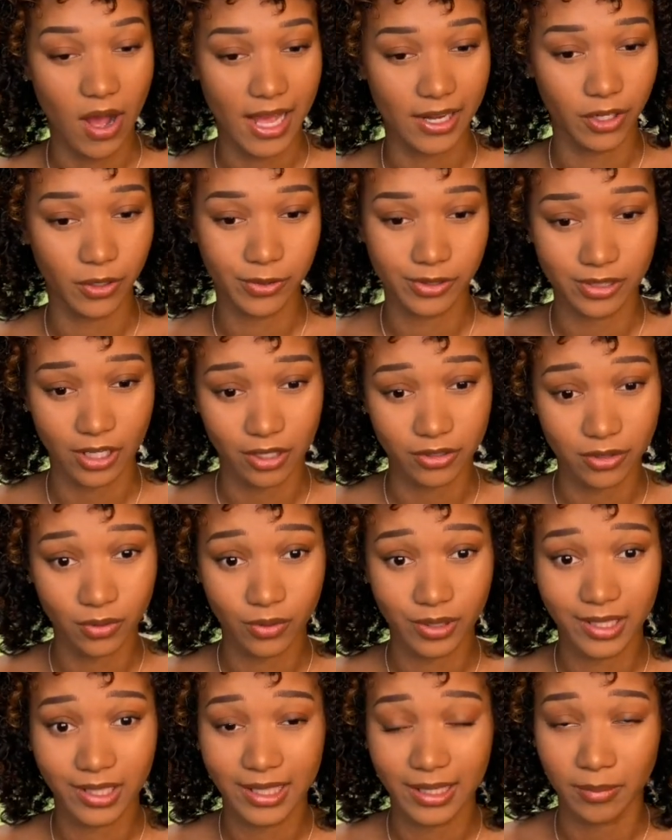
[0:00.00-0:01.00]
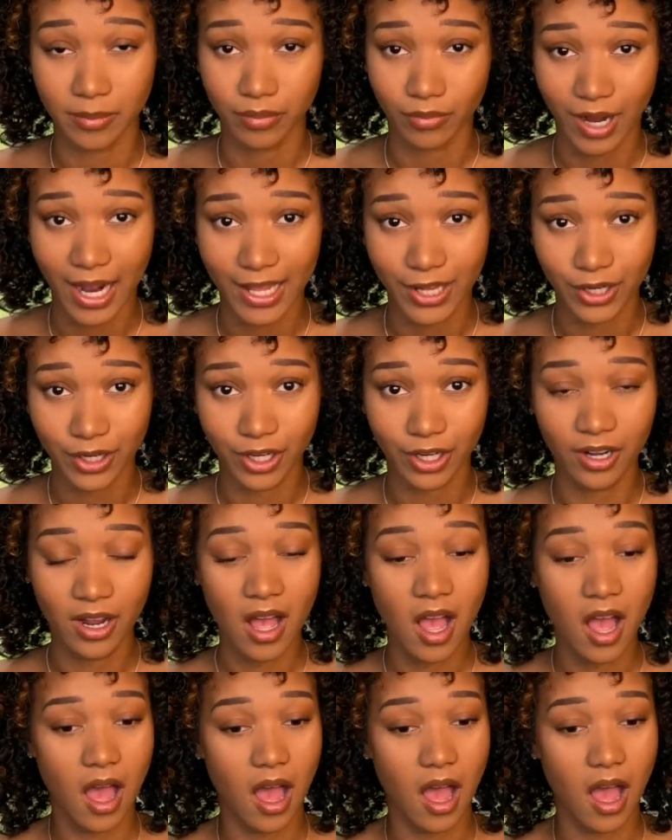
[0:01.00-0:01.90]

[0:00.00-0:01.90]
I know it's also gonna get brighter